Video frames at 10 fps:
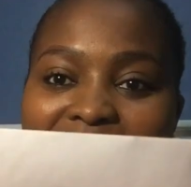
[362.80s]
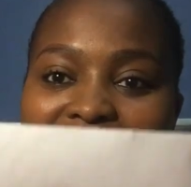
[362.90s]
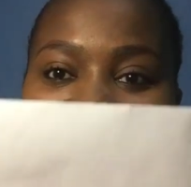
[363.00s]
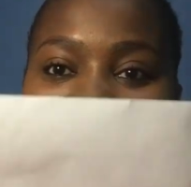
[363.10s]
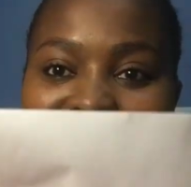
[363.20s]

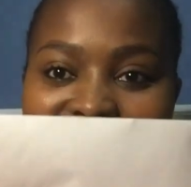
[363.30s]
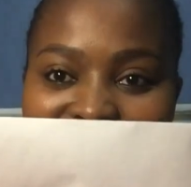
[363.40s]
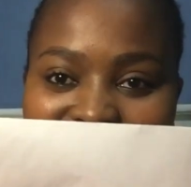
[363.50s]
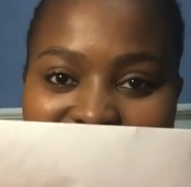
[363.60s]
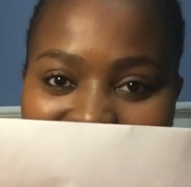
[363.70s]
hair,
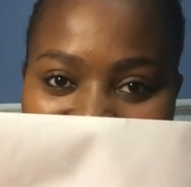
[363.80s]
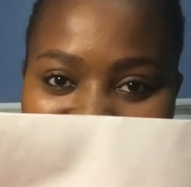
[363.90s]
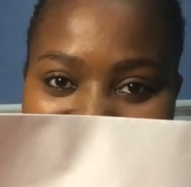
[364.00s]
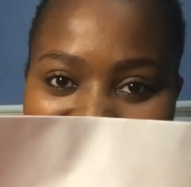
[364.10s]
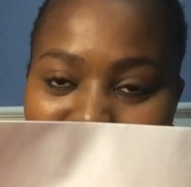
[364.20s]

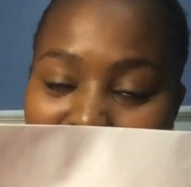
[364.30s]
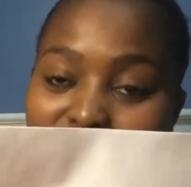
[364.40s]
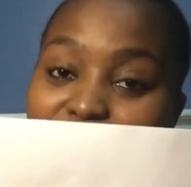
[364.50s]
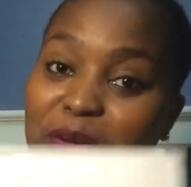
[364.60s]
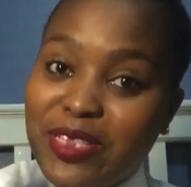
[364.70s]
3,000,
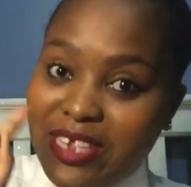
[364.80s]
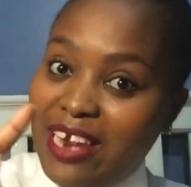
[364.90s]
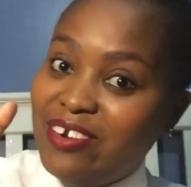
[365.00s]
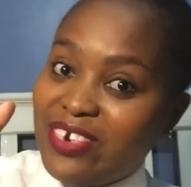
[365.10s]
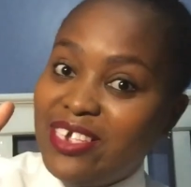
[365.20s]
depending on your
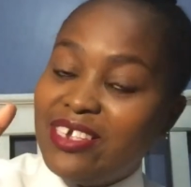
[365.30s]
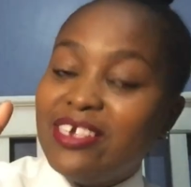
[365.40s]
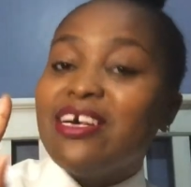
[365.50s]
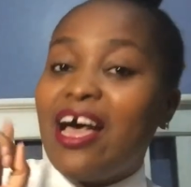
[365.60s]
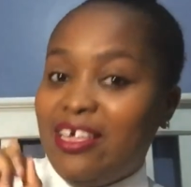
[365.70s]
salary.
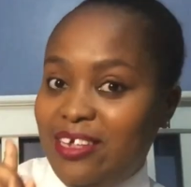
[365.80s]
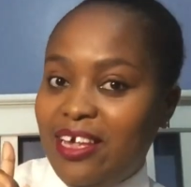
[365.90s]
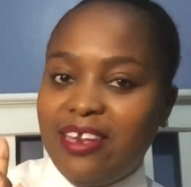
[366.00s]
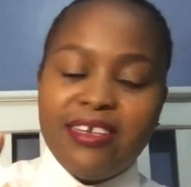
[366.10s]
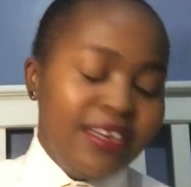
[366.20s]

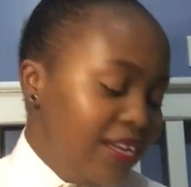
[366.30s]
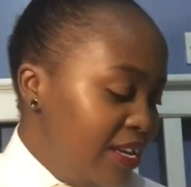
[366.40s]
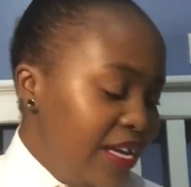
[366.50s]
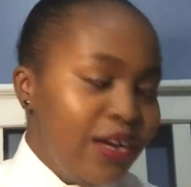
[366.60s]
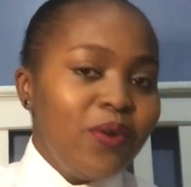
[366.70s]
Again,
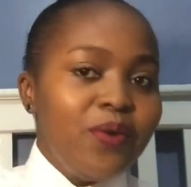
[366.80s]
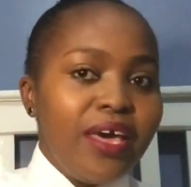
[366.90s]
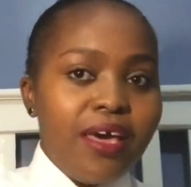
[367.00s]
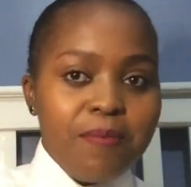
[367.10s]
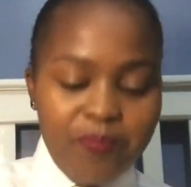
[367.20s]

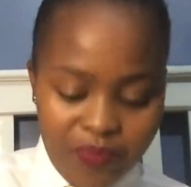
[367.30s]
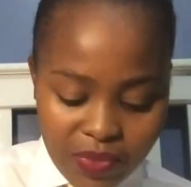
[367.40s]
okay.